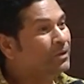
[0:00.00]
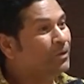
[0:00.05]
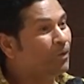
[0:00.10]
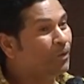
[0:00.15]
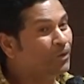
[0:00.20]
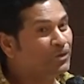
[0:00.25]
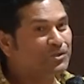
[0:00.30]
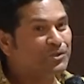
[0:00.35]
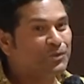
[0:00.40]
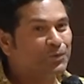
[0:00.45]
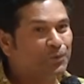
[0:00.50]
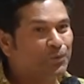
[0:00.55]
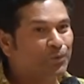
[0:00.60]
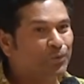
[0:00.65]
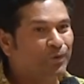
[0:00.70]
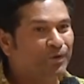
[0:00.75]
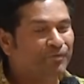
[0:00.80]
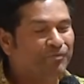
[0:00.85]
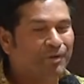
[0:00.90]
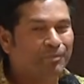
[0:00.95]

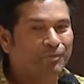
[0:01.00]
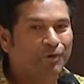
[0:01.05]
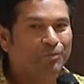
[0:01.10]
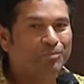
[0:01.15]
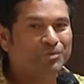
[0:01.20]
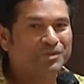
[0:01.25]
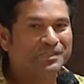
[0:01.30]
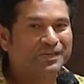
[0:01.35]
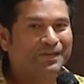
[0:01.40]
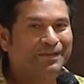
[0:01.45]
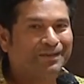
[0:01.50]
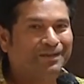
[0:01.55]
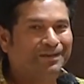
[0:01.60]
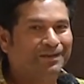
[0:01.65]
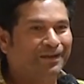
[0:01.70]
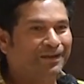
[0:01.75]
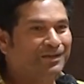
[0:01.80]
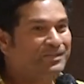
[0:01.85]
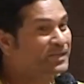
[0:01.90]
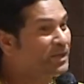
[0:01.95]
Also, if I'm not mistaken,
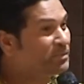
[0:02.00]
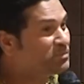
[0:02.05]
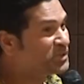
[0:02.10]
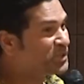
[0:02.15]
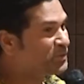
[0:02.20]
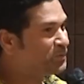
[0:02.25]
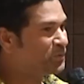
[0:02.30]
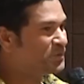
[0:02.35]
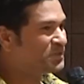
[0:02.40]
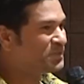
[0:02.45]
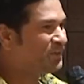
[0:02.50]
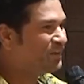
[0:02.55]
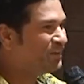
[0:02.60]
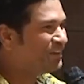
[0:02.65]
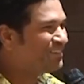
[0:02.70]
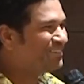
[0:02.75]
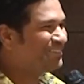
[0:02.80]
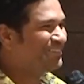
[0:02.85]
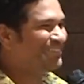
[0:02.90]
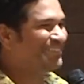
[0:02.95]
SMG was
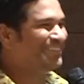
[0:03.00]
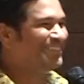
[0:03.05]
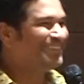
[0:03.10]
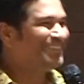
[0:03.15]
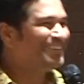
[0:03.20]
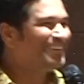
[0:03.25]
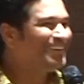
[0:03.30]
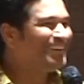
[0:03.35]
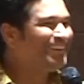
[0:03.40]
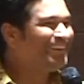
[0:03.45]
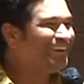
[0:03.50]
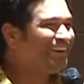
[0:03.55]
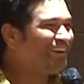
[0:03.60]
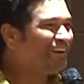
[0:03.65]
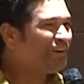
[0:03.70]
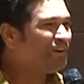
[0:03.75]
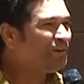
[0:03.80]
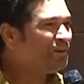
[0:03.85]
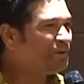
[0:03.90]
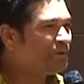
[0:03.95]
there,
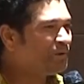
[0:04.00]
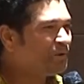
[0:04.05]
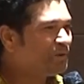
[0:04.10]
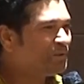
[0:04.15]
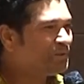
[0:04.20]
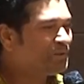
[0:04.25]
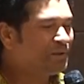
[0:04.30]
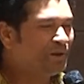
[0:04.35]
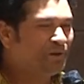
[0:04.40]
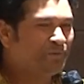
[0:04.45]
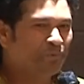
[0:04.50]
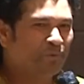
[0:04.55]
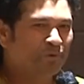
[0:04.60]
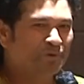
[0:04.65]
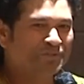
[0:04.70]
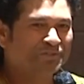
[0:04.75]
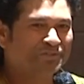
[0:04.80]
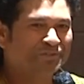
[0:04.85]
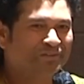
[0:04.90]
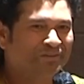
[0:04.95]
and that
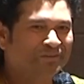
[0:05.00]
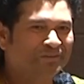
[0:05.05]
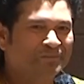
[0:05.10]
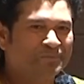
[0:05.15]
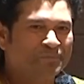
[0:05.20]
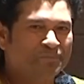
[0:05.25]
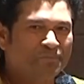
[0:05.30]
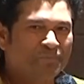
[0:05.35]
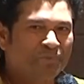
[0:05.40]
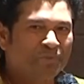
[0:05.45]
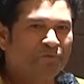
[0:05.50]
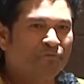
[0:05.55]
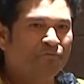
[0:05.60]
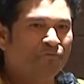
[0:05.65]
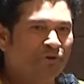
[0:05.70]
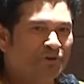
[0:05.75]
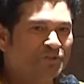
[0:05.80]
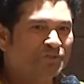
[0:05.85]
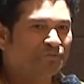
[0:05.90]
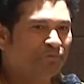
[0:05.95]
was the
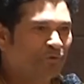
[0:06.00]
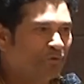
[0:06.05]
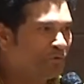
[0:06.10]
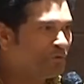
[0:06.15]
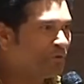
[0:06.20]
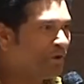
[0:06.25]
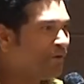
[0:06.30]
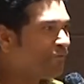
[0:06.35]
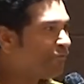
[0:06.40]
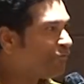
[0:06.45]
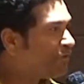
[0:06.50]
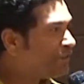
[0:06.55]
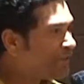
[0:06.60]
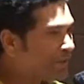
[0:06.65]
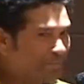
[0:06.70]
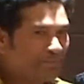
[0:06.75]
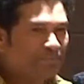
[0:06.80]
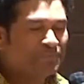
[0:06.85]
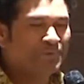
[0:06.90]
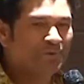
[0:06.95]
first photograph with
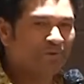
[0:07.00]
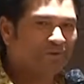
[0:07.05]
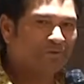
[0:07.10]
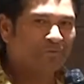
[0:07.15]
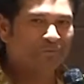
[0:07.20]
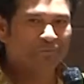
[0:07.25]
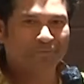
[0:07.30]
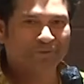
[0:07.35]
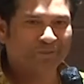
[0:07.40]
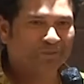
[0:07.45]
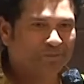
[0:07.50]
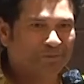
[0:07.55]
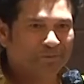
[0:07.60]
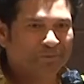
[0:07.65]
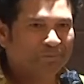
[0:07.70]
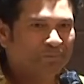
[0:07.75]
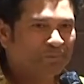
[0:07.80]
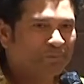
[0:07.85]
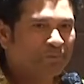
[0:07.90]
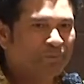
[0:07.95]
him, with
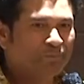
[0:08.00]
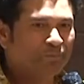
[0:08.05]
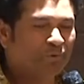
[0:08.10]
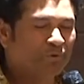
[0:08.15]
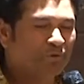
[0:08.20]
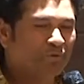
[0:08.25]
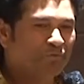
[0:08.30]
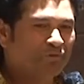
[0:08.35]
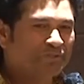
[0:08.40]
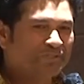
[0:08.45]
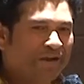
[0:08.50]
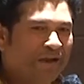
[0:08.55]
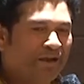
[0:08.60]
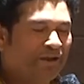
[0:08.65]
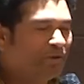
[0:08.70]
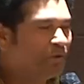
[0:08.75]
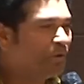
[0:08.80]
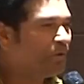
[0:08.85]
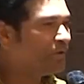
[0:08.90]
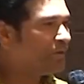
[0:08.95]
both of us
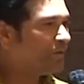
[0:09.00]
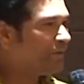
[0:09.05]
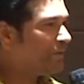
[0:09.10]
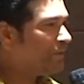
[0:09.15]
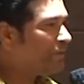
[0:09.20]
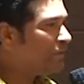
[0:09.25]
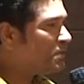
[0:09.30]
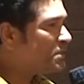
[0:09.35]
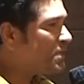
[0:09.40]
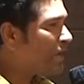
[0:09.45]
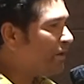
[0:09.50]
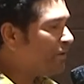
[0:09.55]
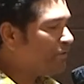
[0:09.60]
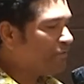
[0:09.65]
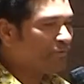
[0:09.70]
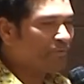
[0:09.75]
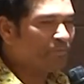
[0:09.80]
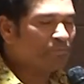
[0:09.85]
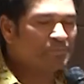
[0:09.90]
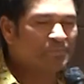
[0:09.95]
standing on either side
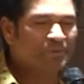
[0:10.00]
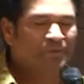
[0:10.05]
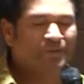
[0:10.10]
of him.